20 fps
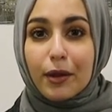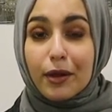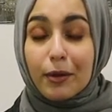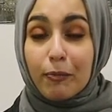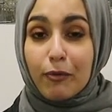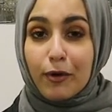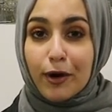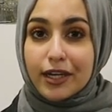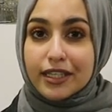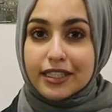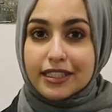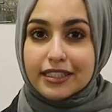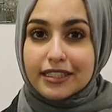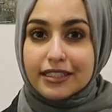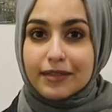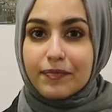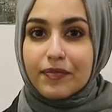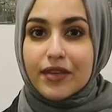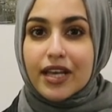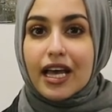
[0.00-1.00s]
the
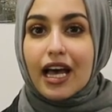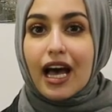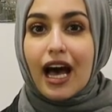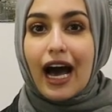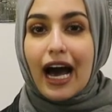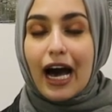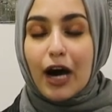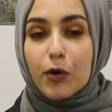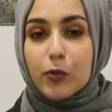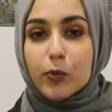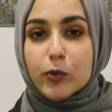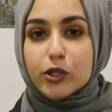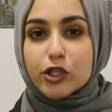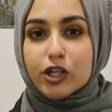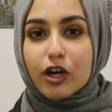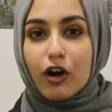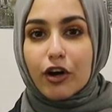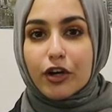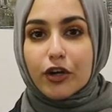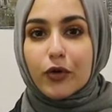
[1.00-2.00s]
price. How
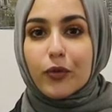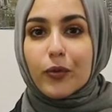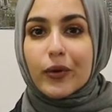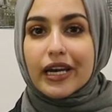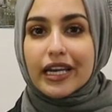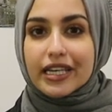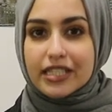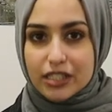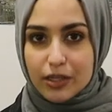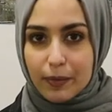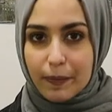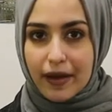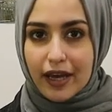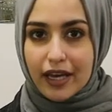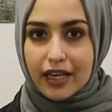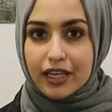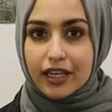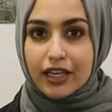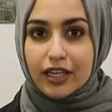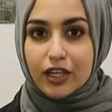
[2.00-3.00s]
much are you willing to
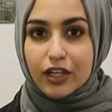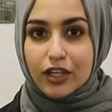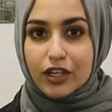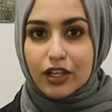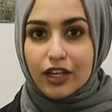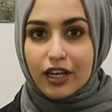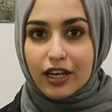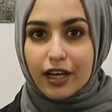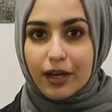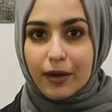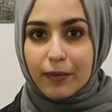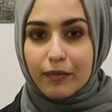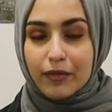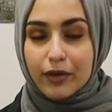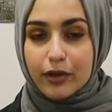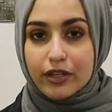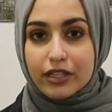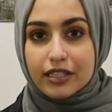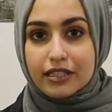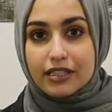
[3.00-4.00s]
pay?
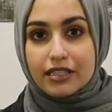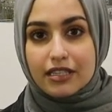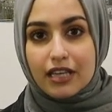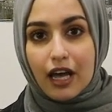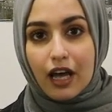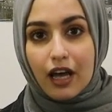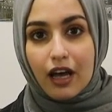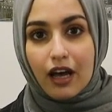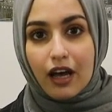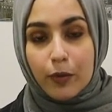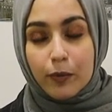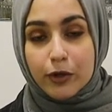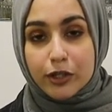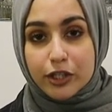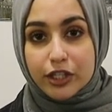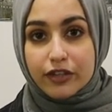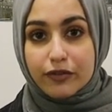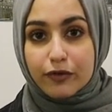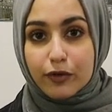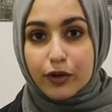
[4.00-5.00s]
You need to set the
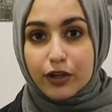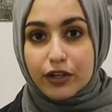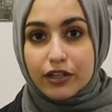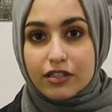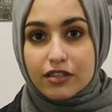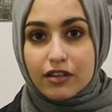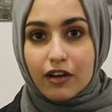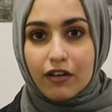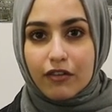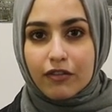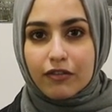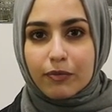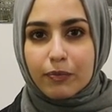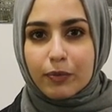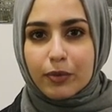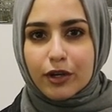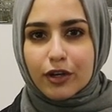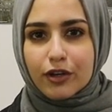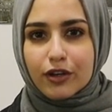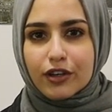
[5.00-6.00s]
budget for yourself,
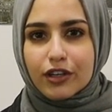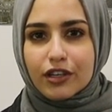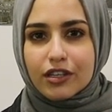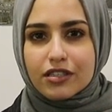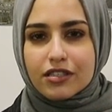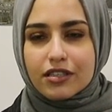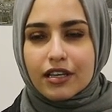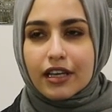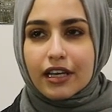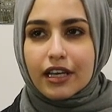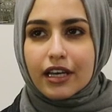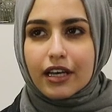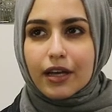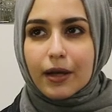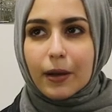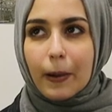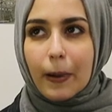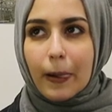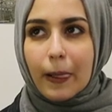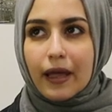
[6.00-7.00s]
because
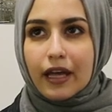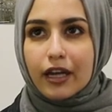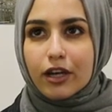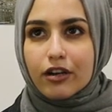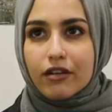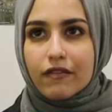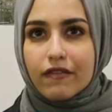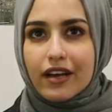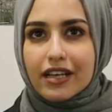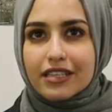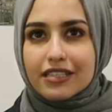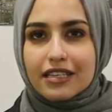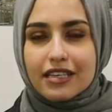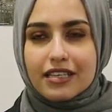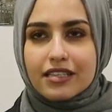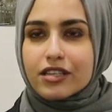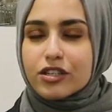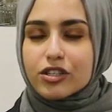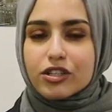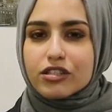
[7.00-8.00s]

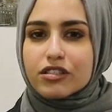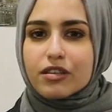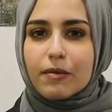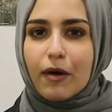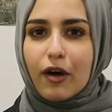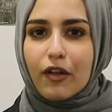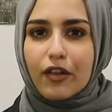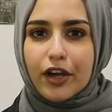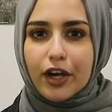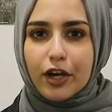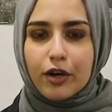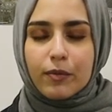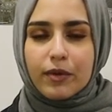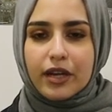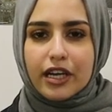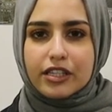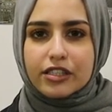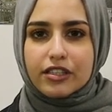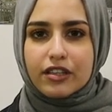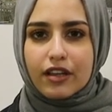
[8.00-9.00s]
university isn't just about the
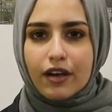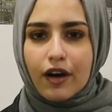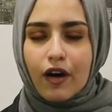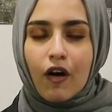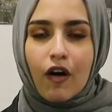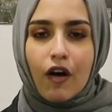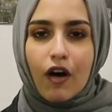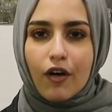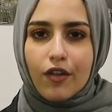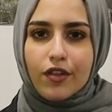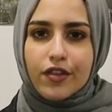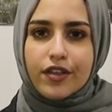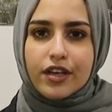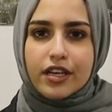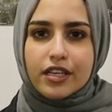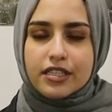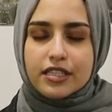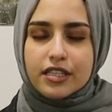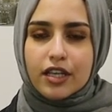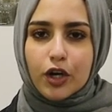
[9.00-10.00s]
accommodation. There are other
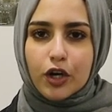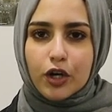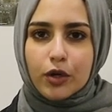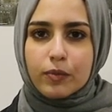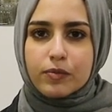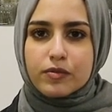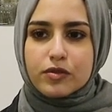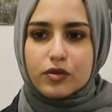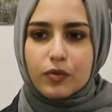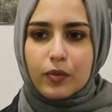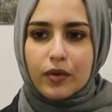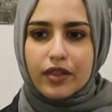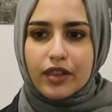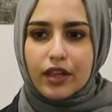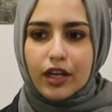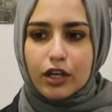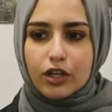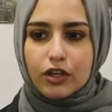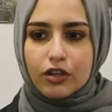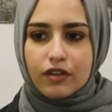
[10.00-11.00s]
things that comes with
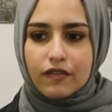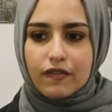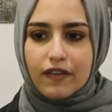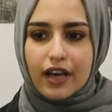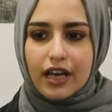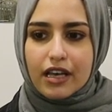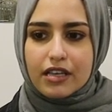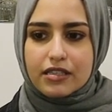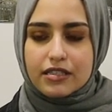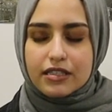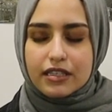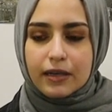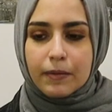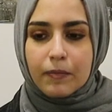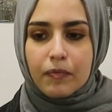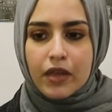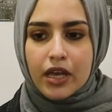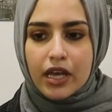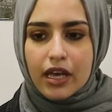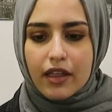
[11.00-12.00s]
the
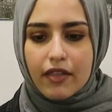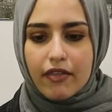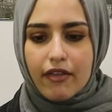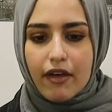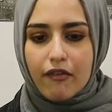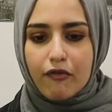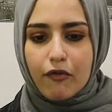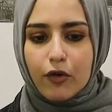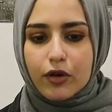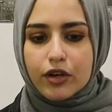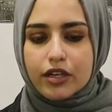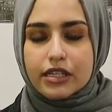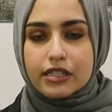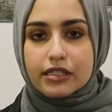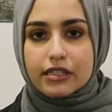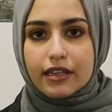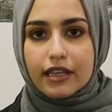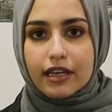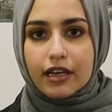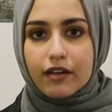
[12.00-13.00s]
university. Therefore, you
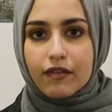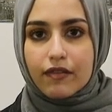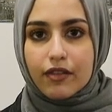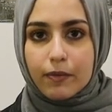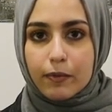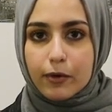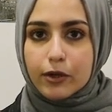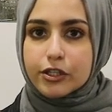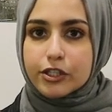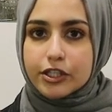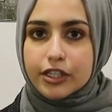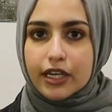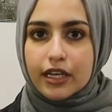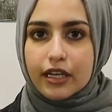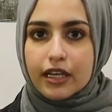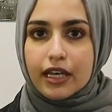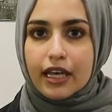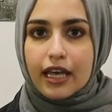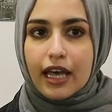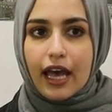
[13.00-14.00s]
need to think of the
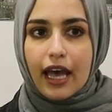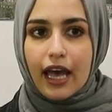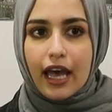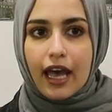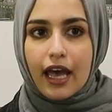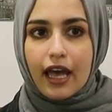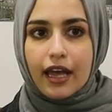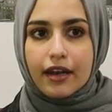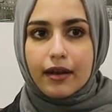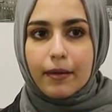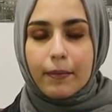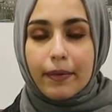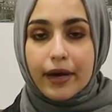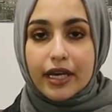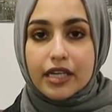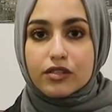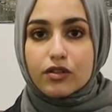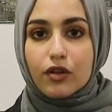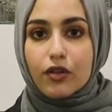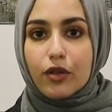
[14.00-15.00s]
budget, and
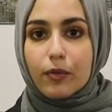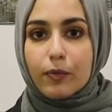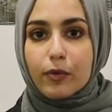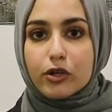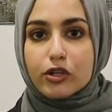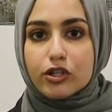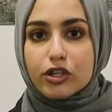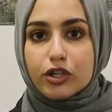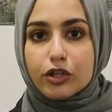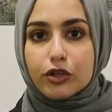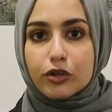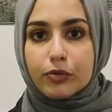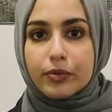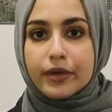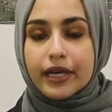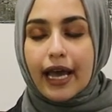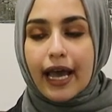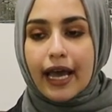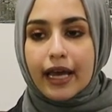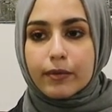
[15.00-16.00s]
based on the budget,
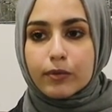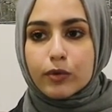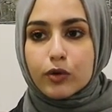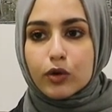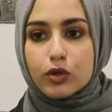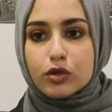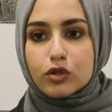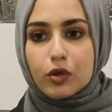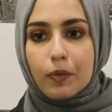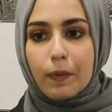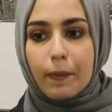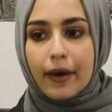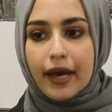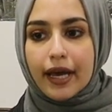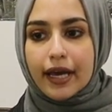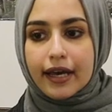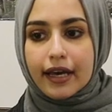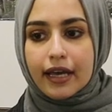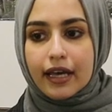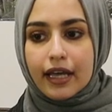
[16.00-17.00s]
you'll be able to
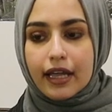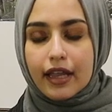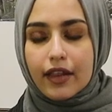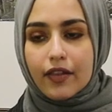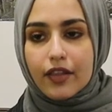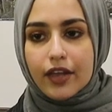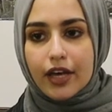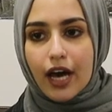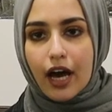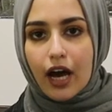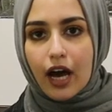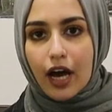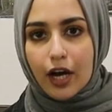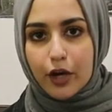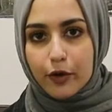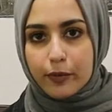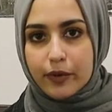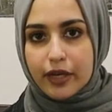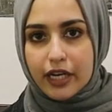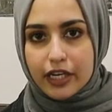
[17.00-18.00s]
pick the
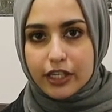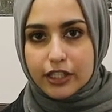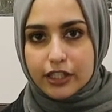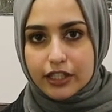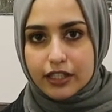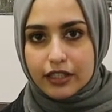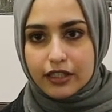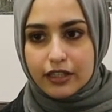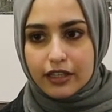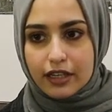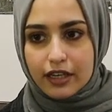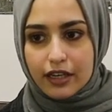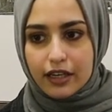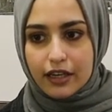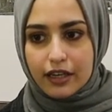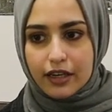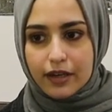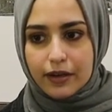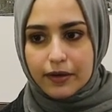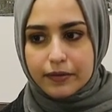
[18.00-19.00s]
accommodation
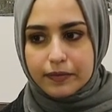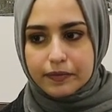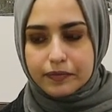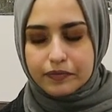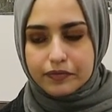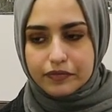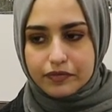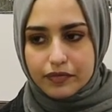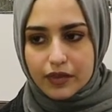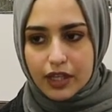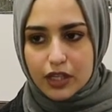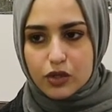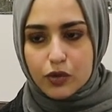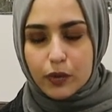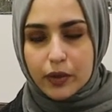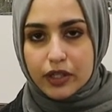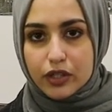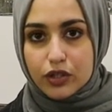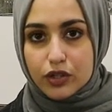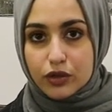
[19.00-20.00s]
that's
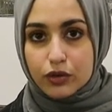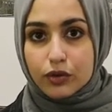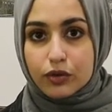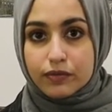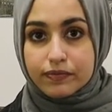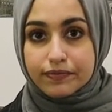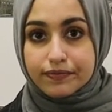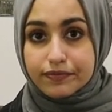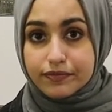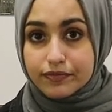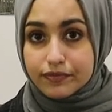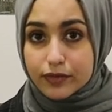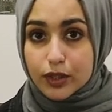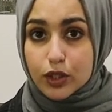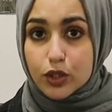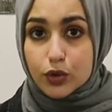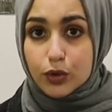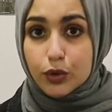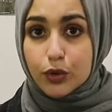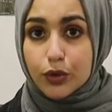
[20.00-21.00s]
going to
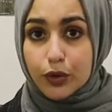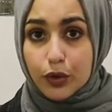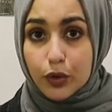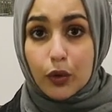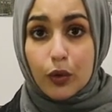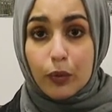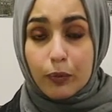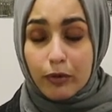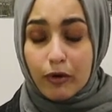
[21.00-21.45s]
suit your